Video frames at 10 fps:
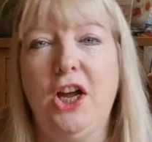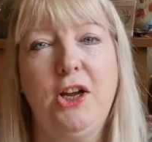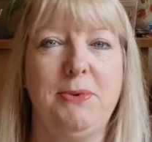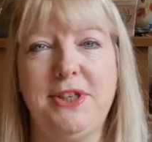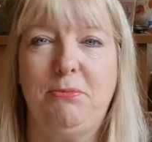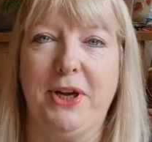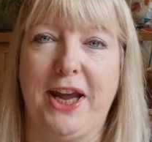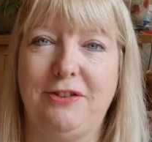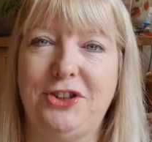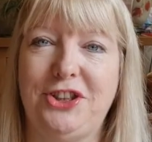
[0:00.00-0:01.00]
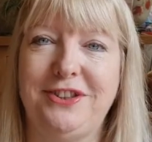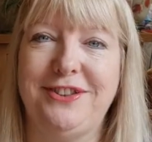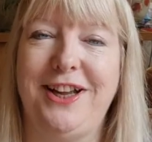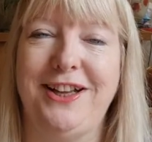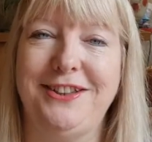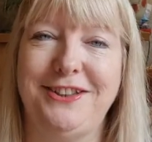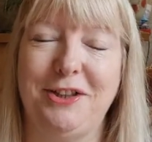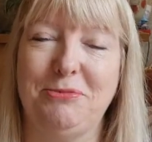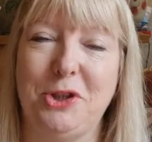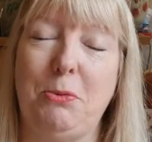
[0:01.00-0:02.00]
Come and sit on my couch and
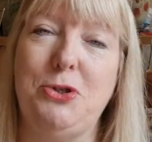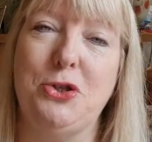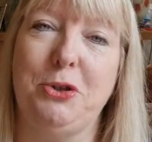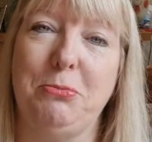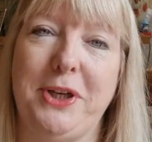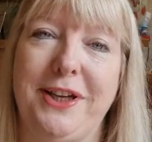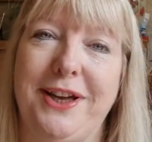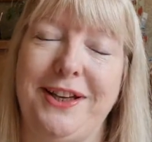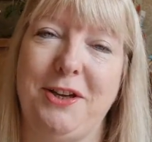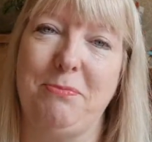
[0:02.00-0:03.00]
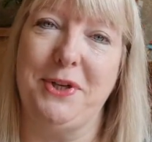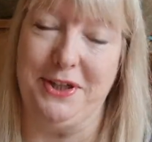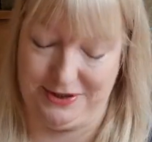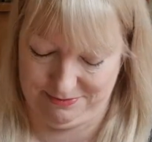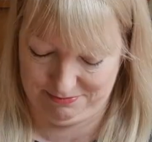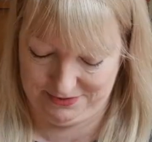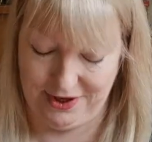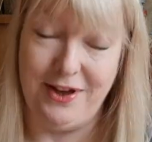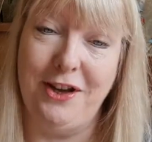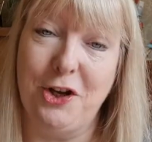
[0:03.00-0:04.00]
come and join me and give me some
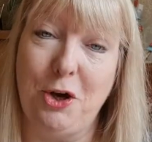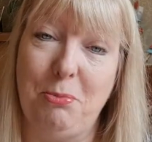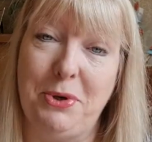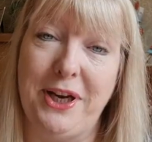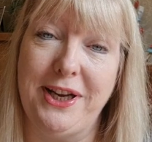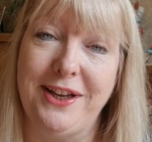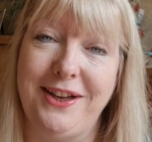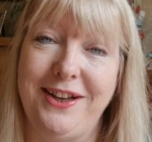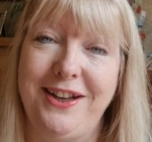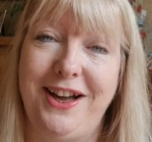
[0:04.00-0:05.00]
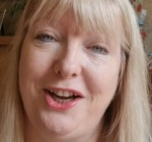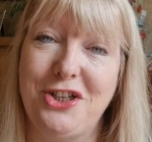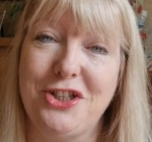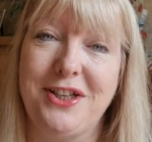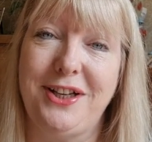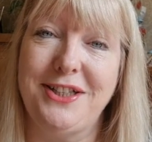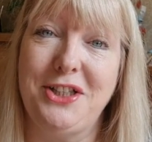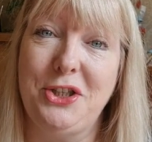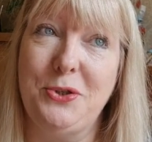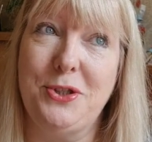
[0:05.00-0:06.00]
company. And I'd just like
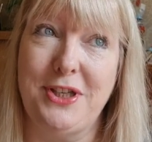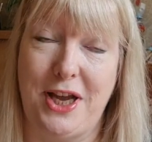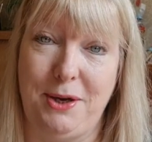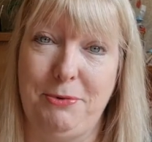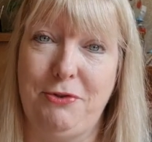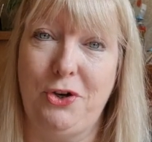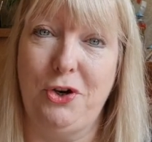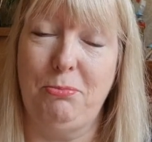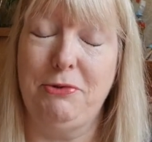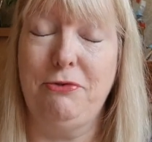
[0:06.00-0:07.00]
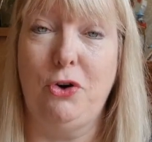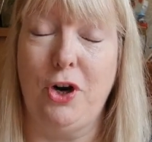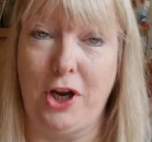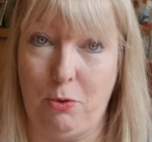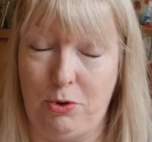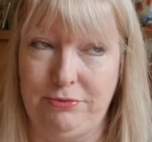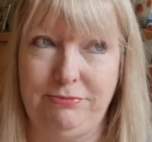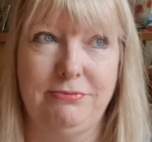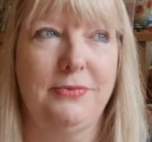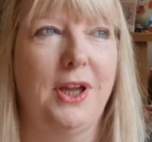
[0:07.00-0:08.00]
to say before I go
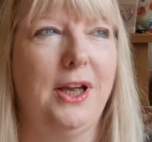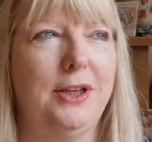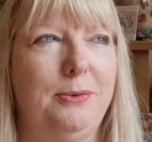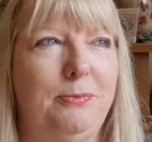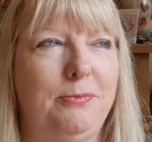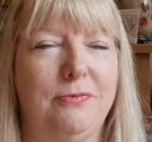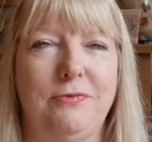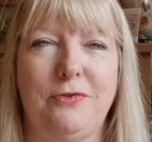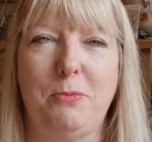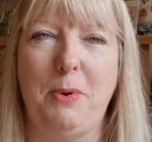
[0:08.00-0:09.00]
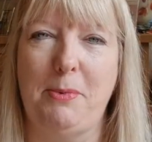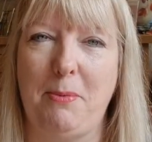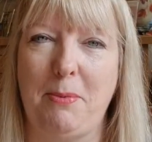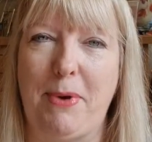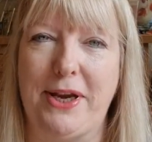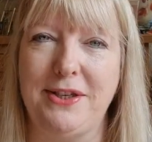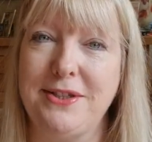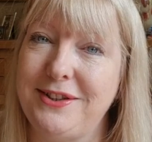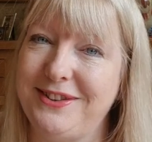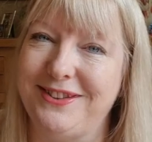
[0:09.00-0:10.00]
on, remember my
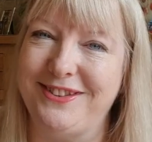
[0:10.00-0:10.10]
manners.